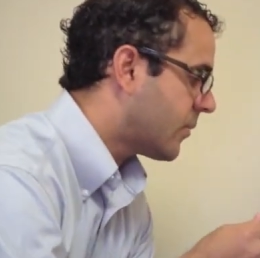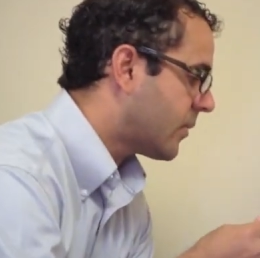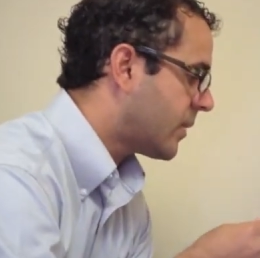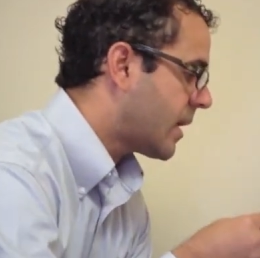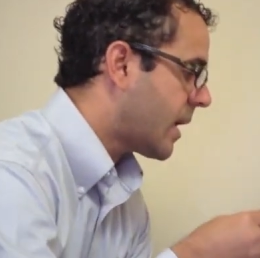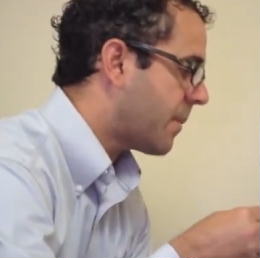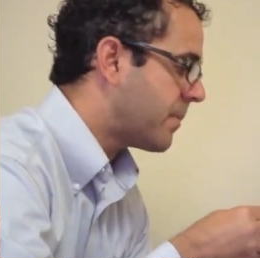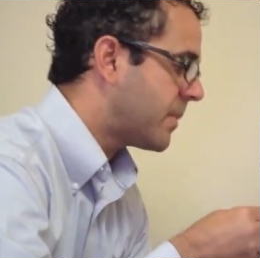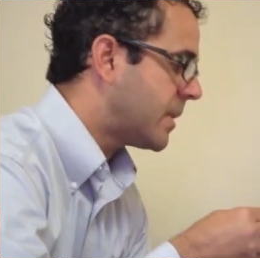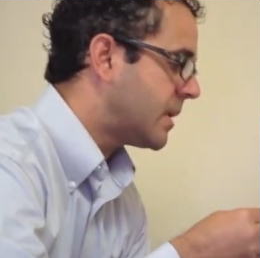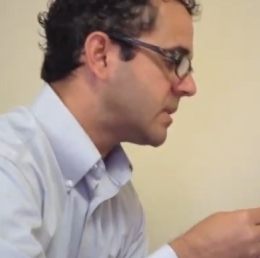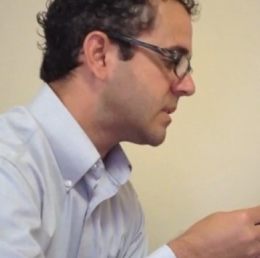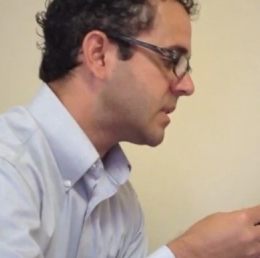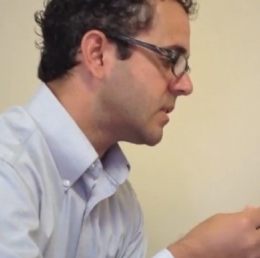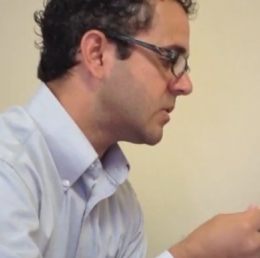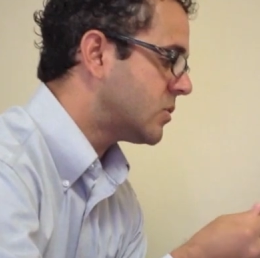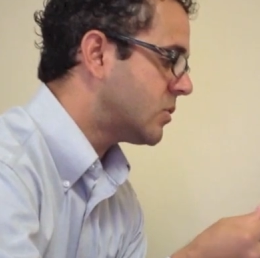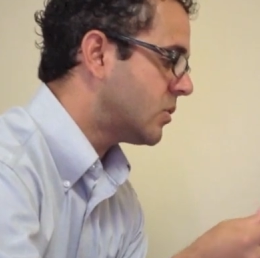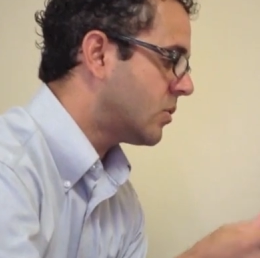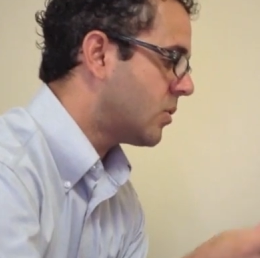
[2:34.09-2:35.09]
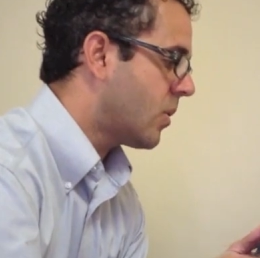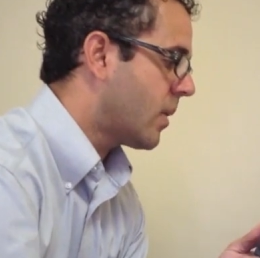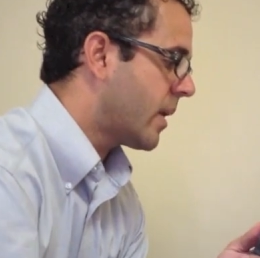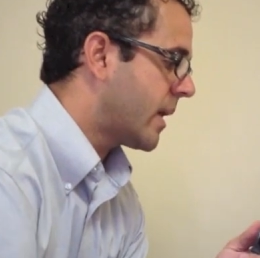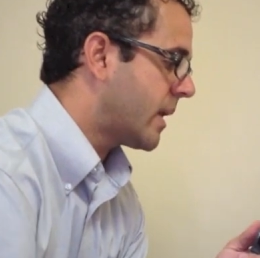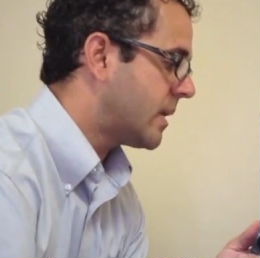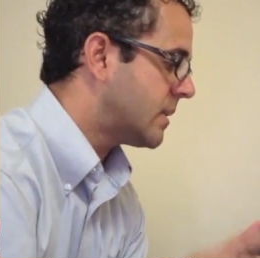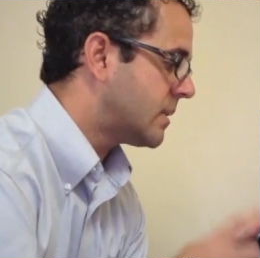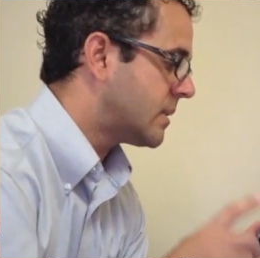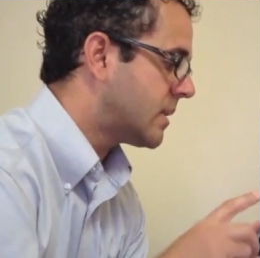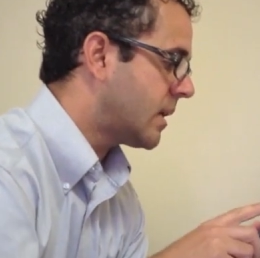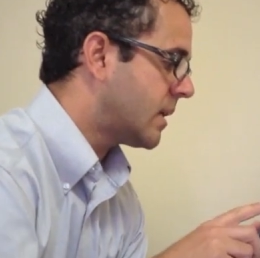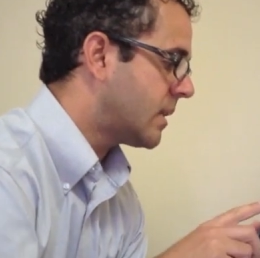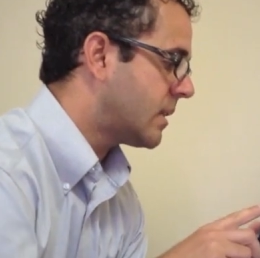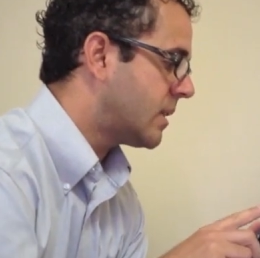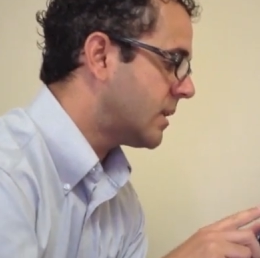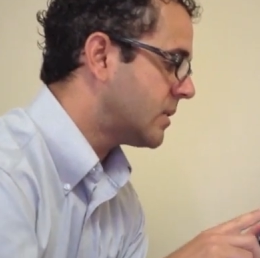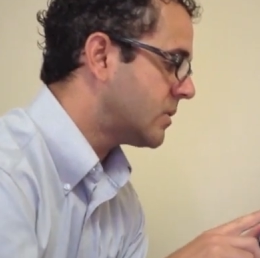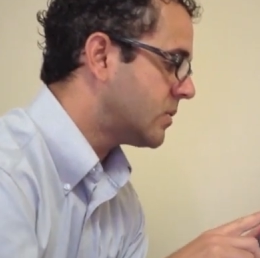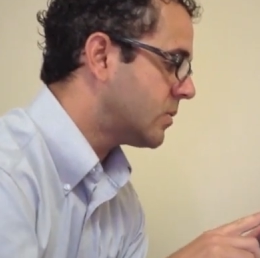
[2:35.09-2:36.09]
Yep, it says to go ahead and take
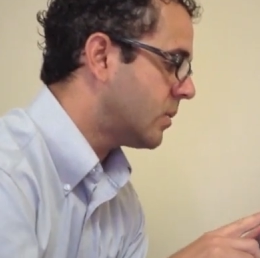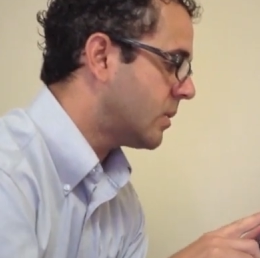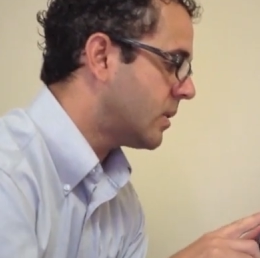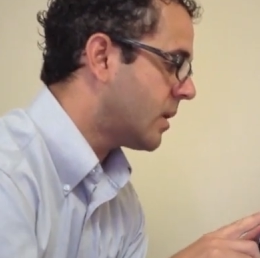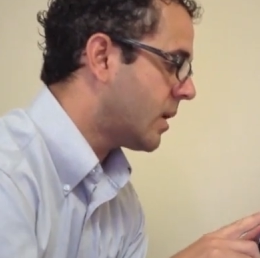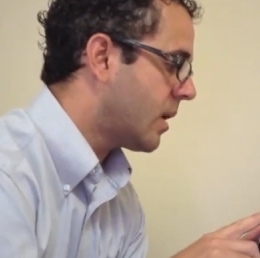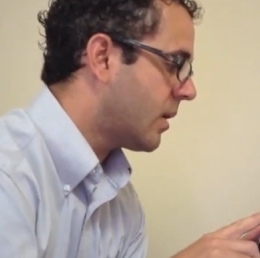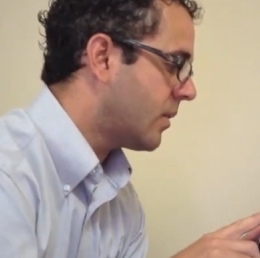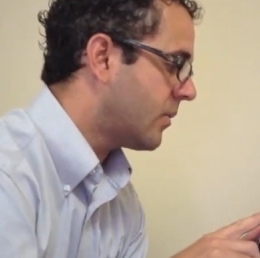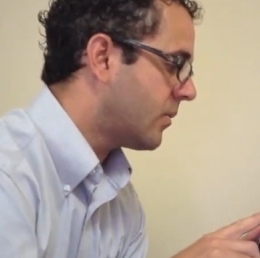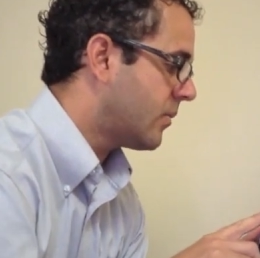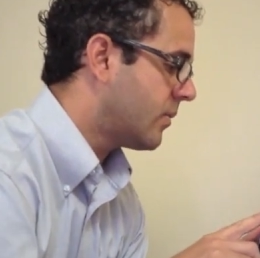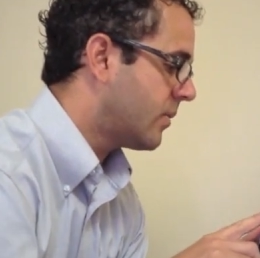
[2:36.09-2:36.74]
this one off.